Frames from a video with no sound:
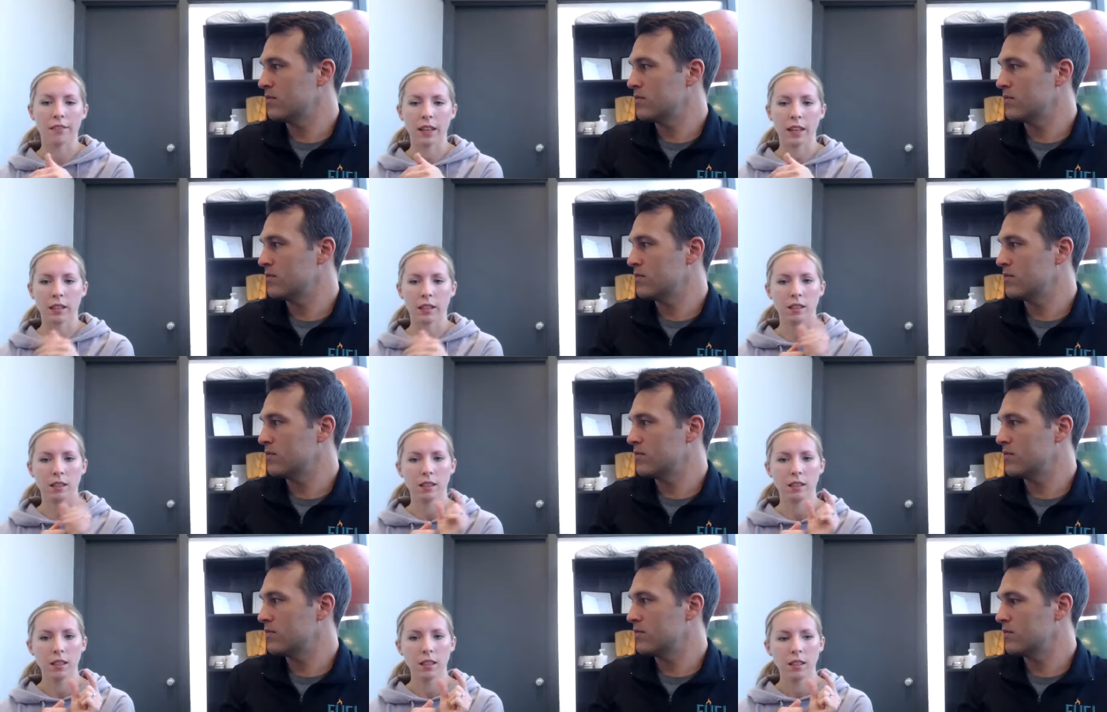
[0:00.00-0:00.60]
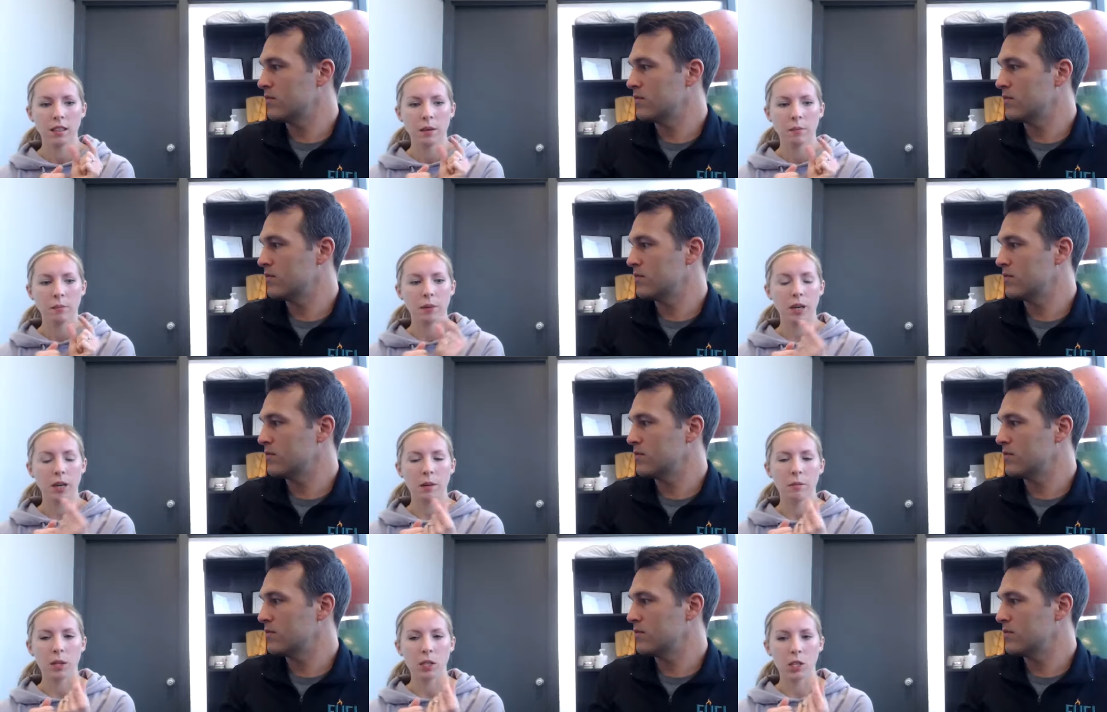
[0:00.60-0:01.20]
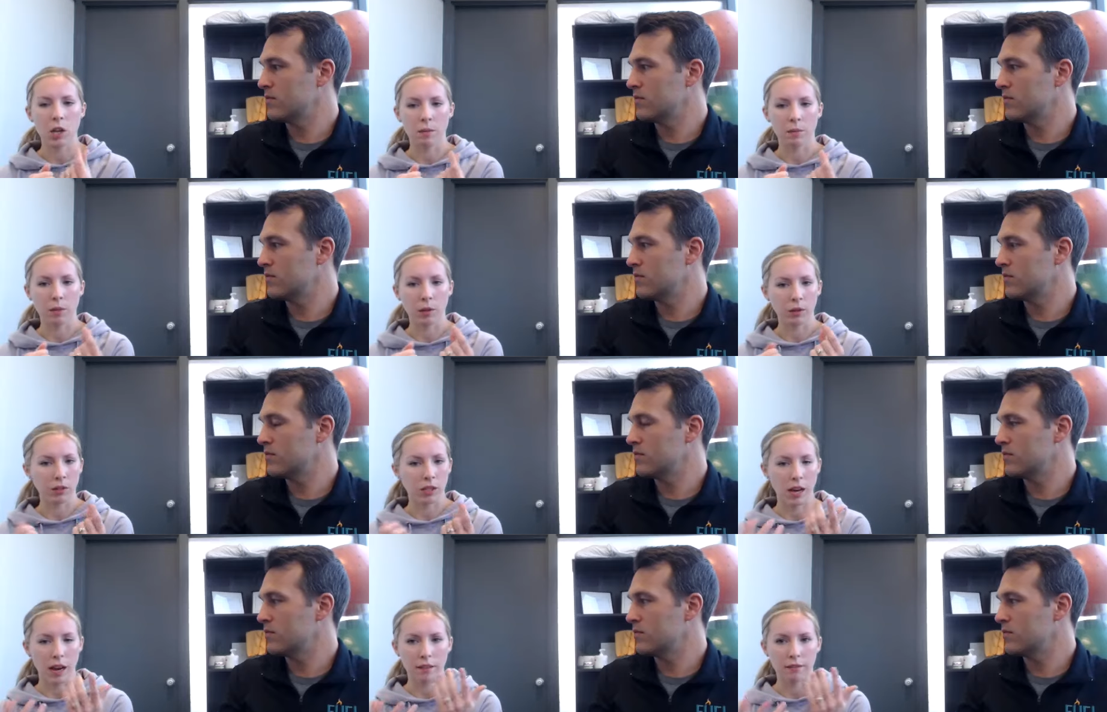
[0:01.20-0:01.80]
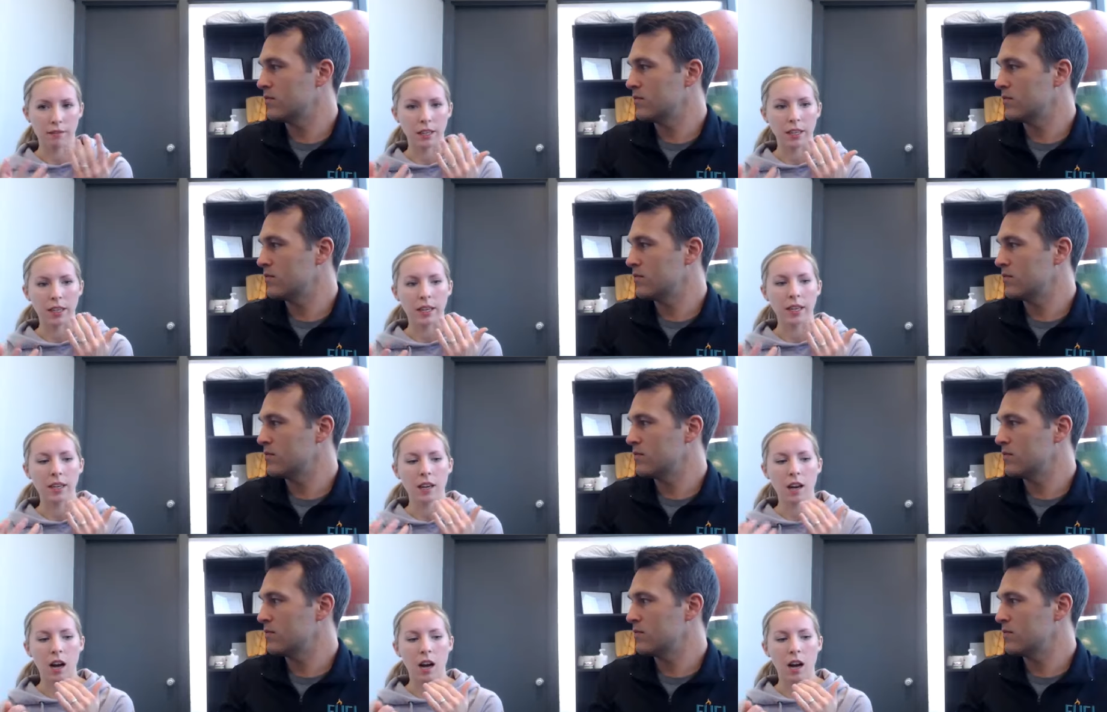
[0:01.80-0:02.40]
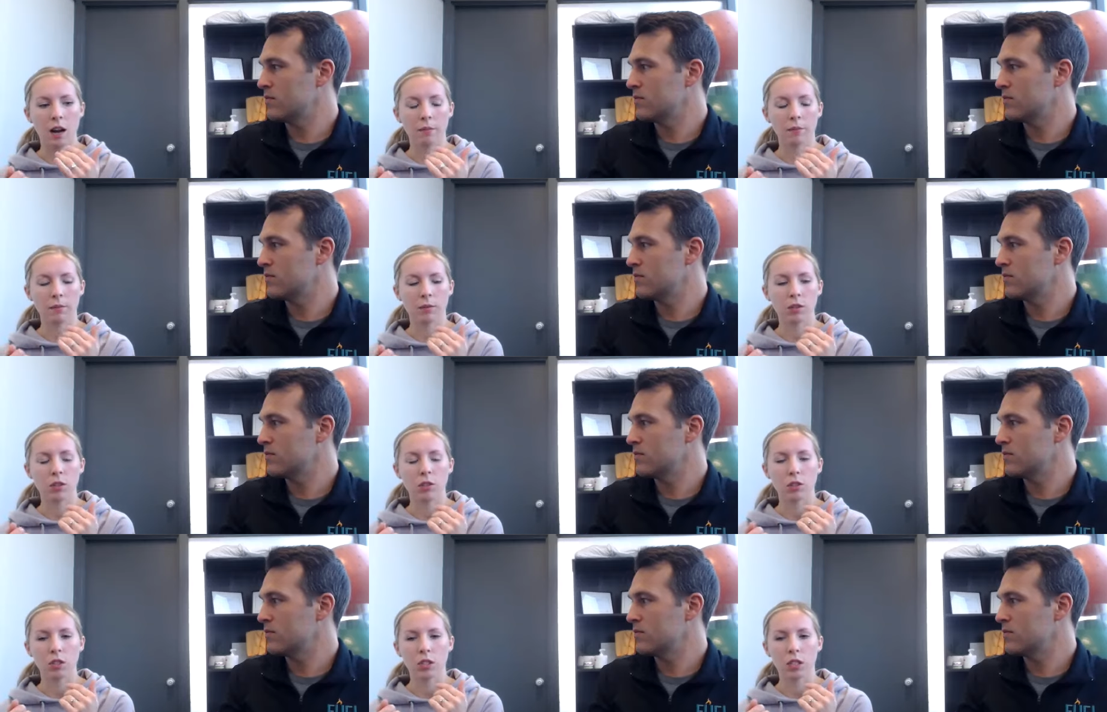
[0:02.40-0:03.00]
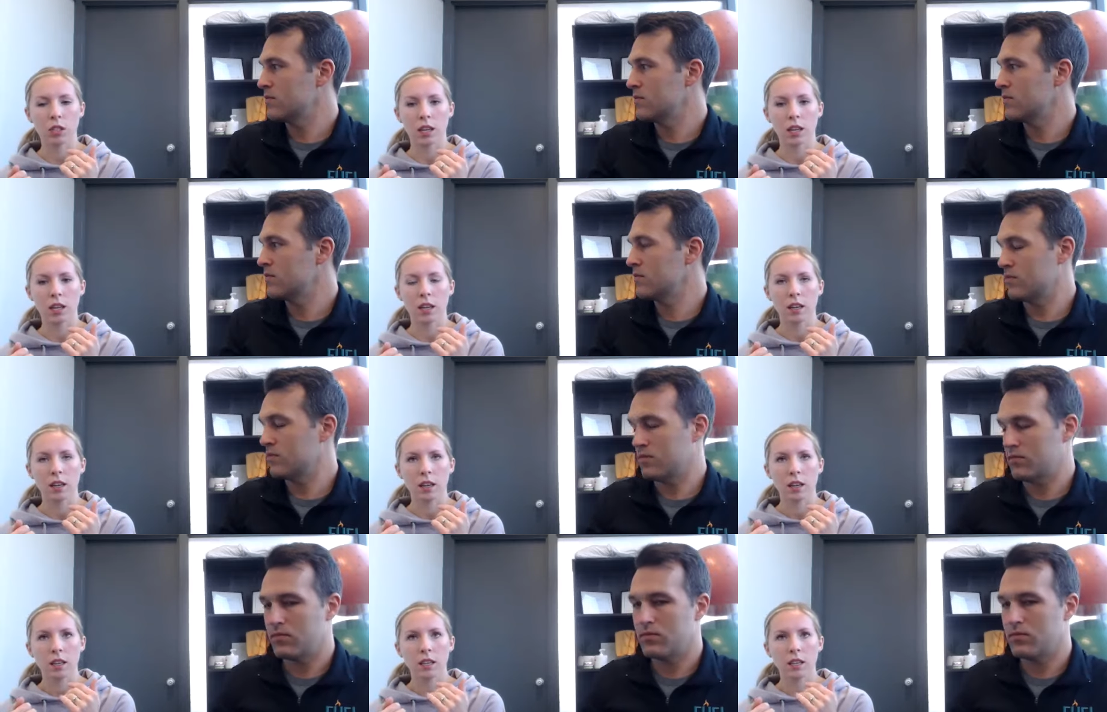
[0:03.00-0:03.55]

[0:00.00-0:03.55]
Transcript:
Speaker 1: That's pretty much almost every, usually.